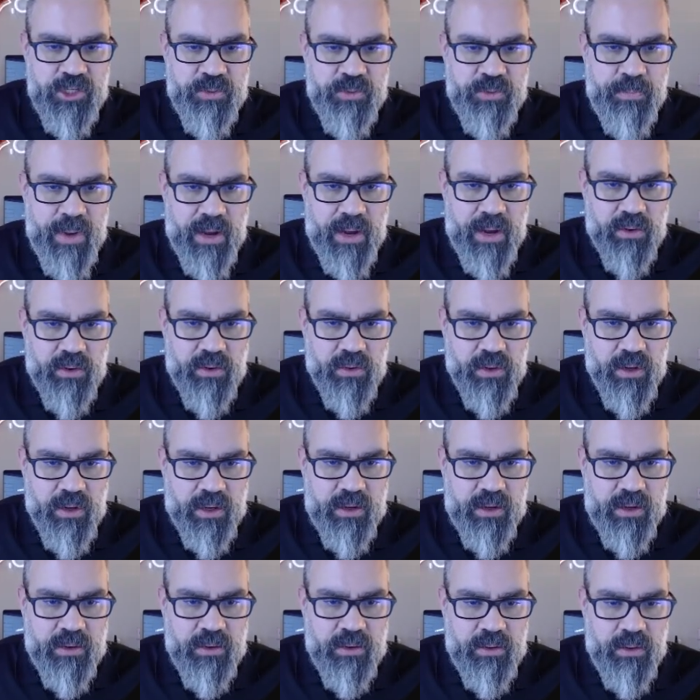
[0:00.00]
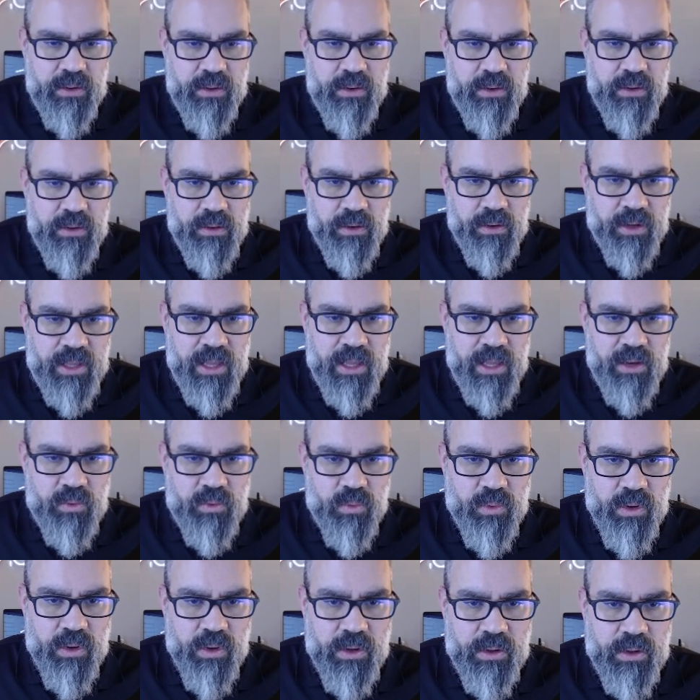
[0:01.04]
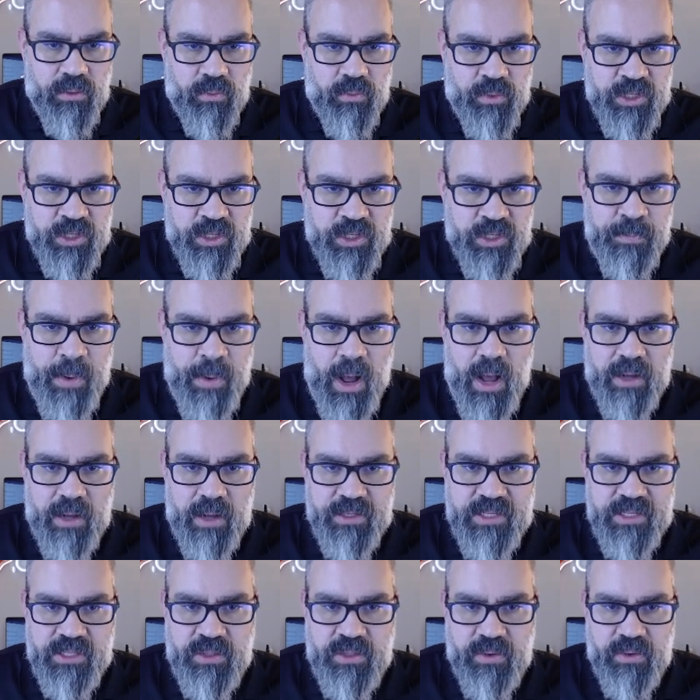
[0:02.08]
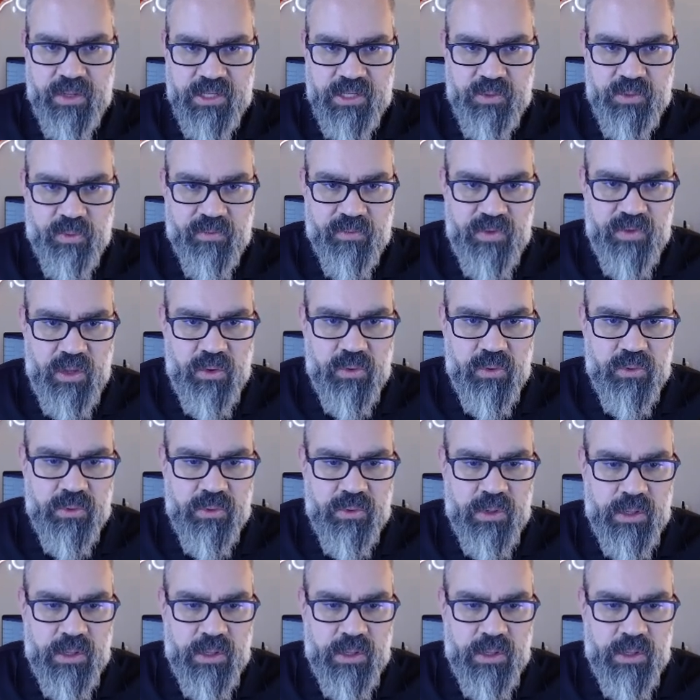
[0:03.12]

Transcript: better looking response to this review.